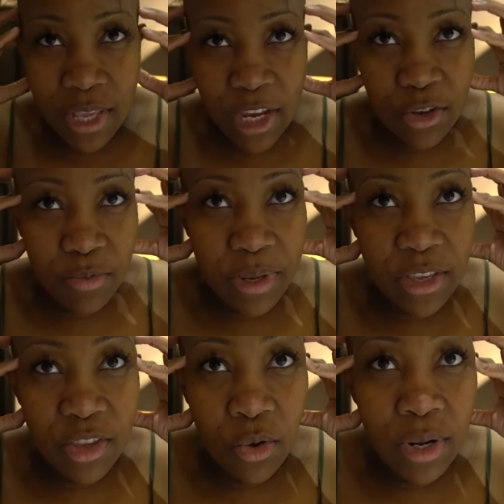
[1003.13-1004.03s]
because I use big
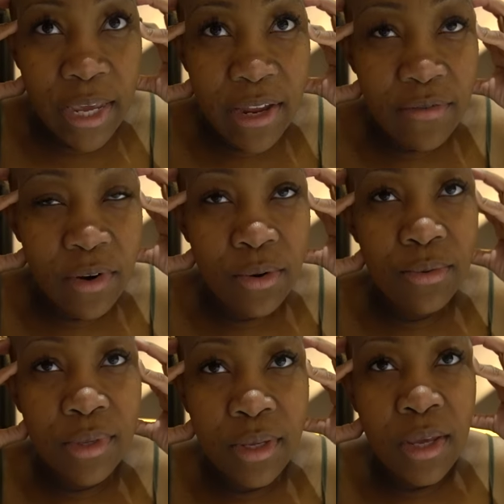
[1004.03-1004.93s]
Sony
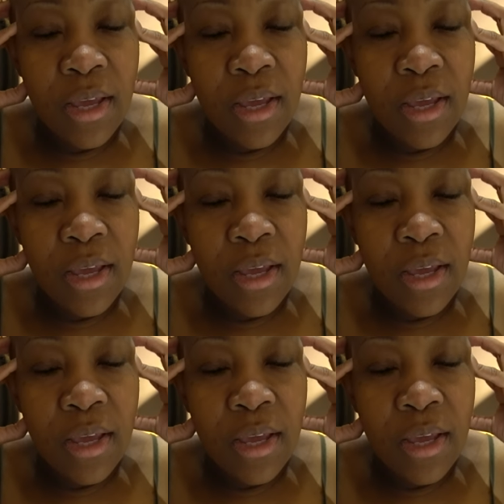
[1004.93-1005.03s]
headphones,